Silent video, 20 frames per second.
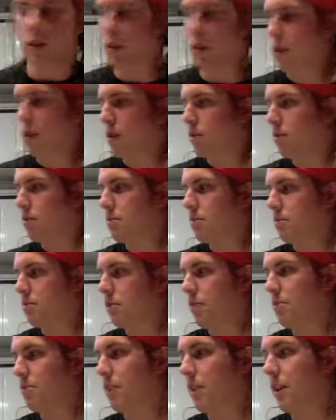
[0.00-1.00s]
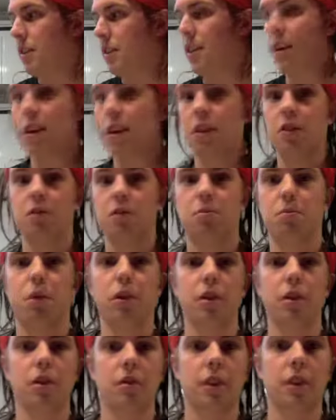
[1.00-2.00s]
Or never mind.
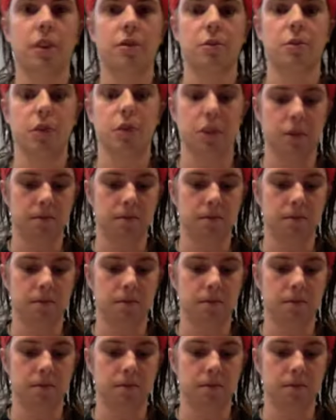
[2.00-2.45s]
Spoiler next week.